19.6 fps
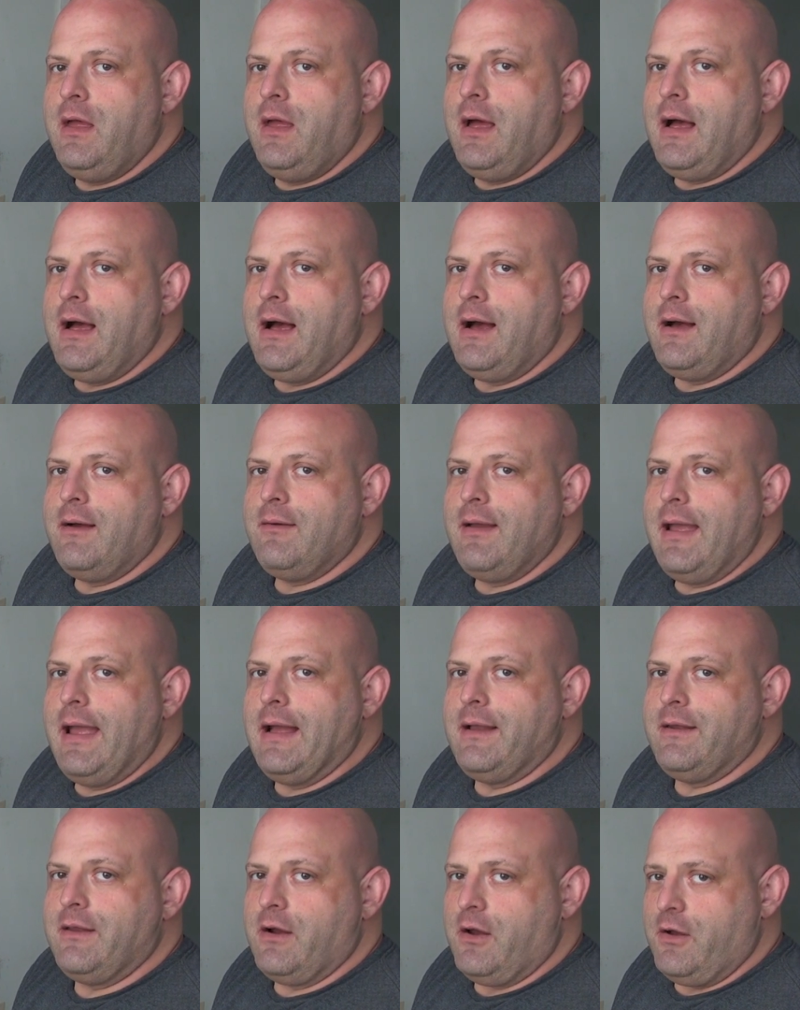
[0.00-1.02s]
uh,
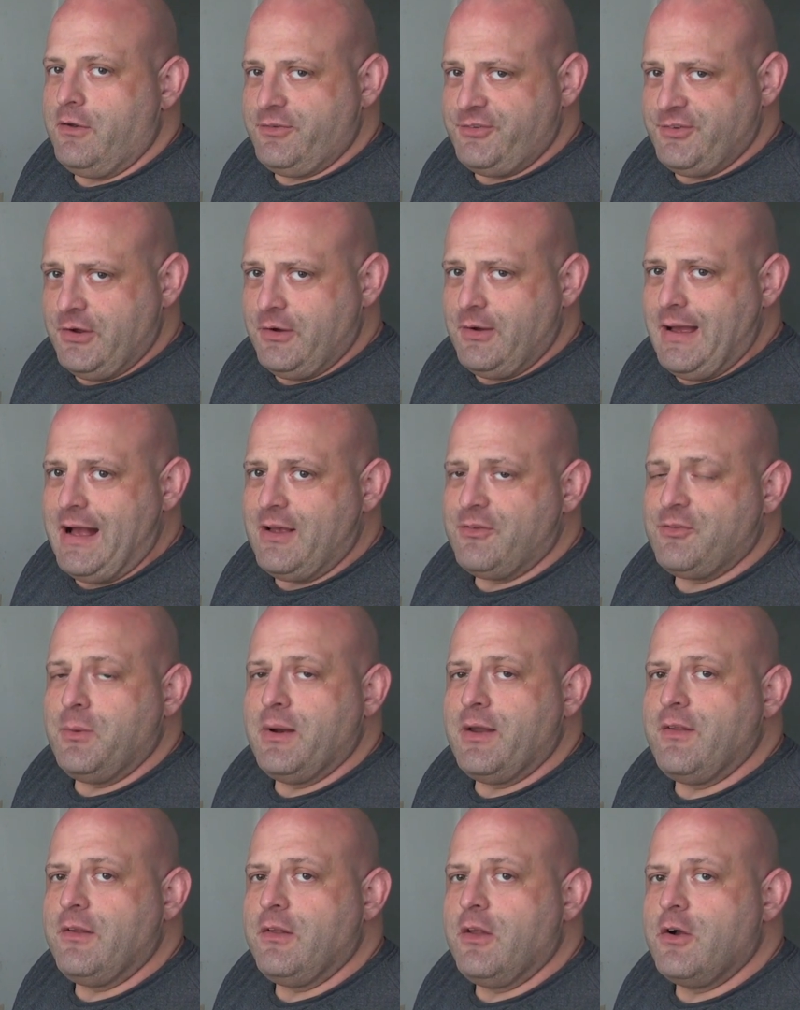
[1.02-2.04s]
and it also has one
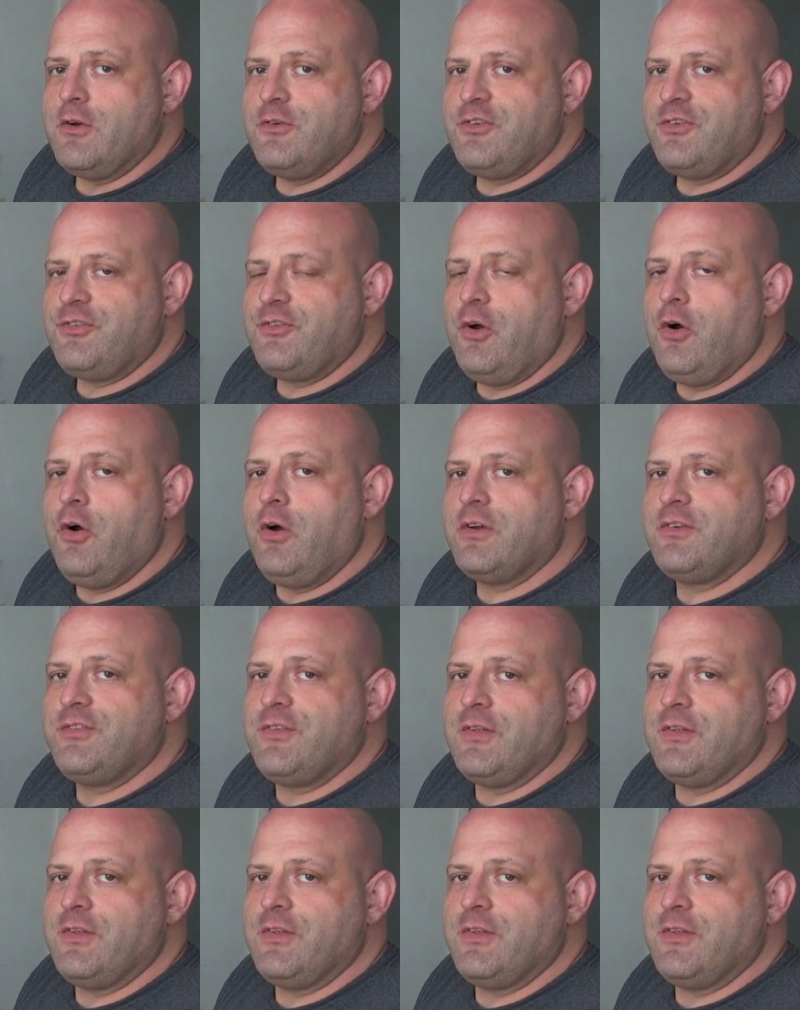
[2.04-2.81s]
of the largest hooks